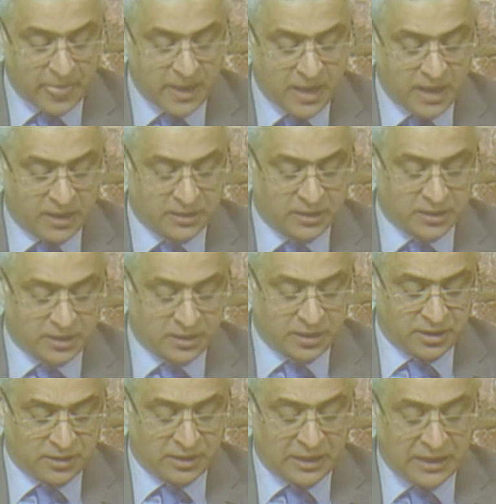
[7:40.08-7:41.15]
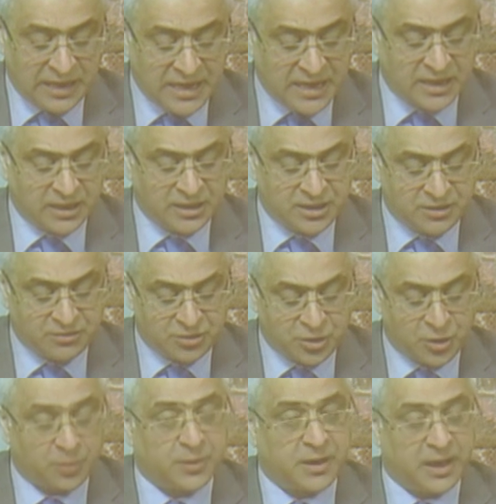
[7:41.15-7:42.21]
The legal duty
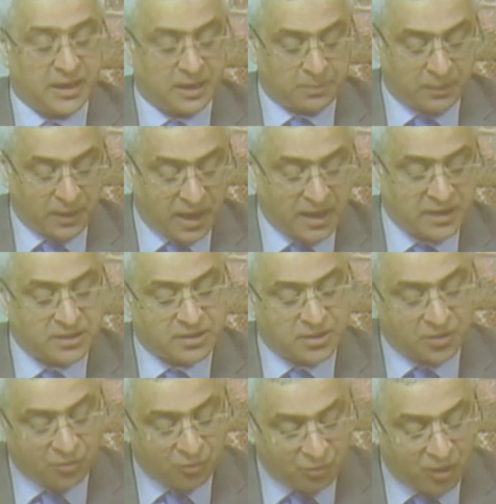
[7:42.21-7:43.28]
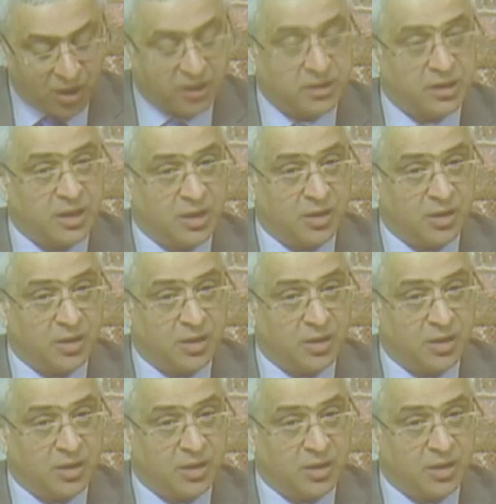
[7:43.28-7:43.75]
of care applies, 1,